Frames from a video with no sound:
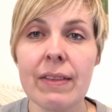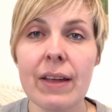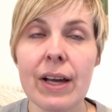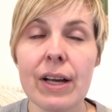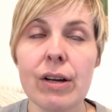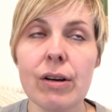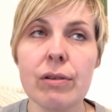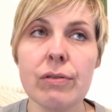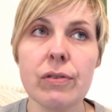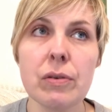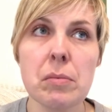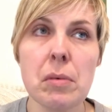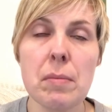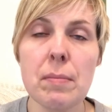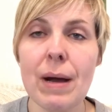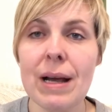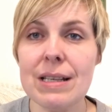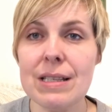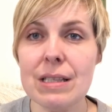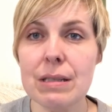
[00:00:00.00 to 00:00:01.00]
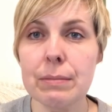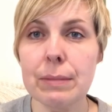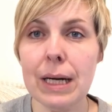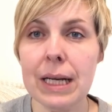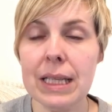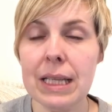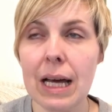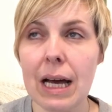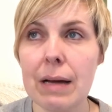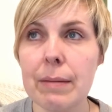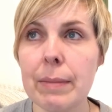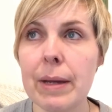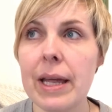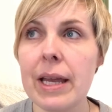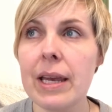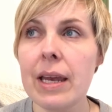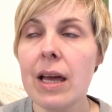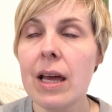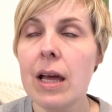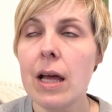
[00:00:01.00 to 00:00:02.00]
that I got from a mastermind that I'm
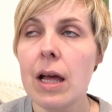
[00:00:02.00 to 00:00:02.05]
in,